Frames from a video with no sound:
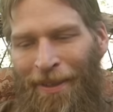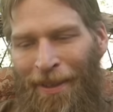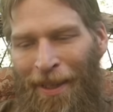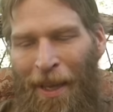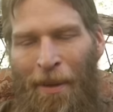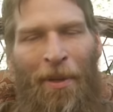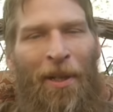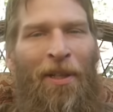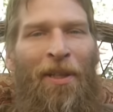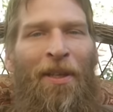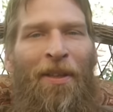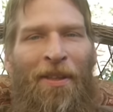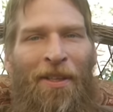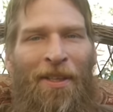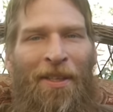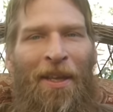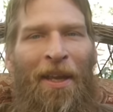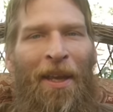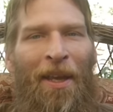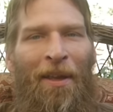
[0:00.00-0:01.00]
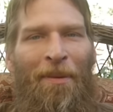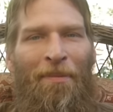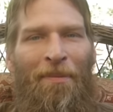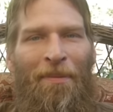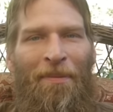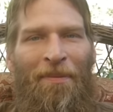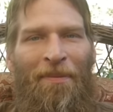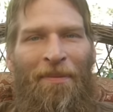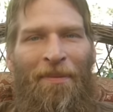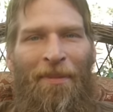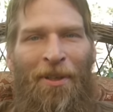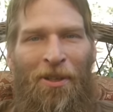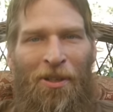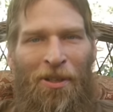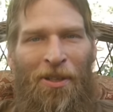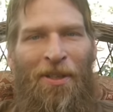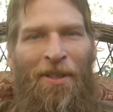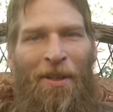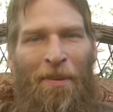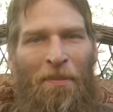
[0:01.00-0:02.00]
chemically the same, there's
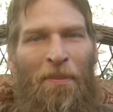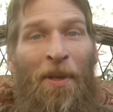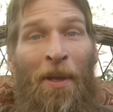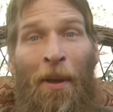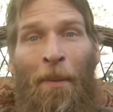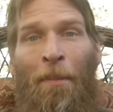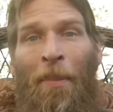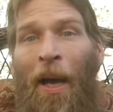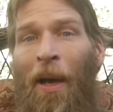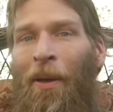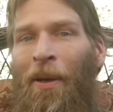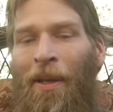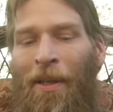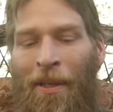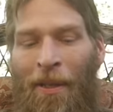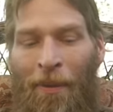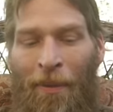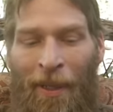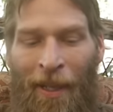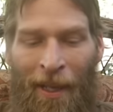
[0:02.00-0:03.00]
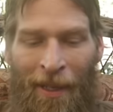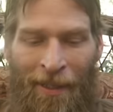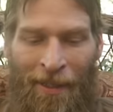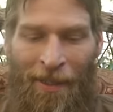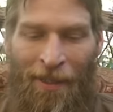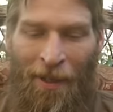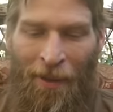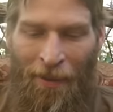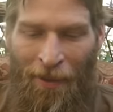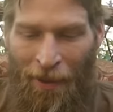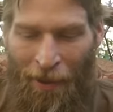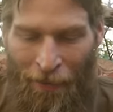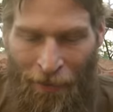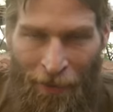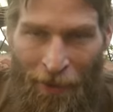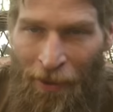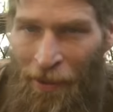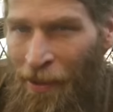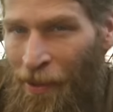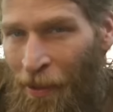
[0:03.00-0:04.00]
just something about it that we like to know that our
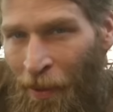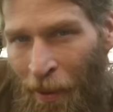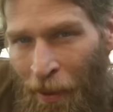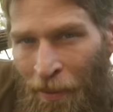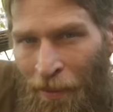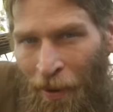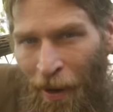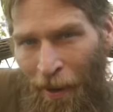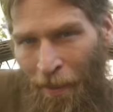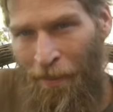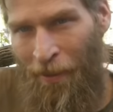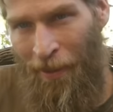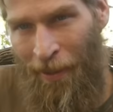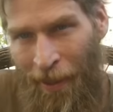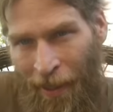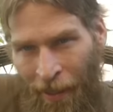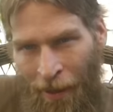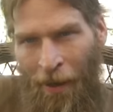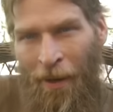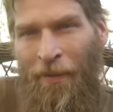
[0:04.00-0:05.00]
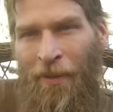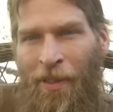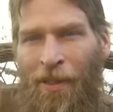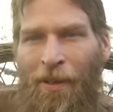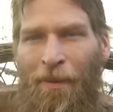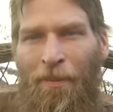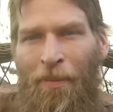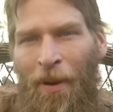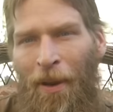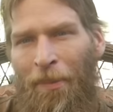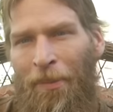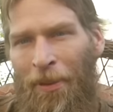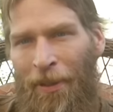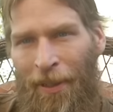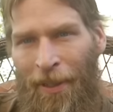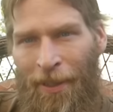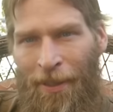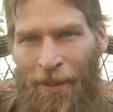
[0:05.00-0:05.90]
food's grown properly and harvested properly.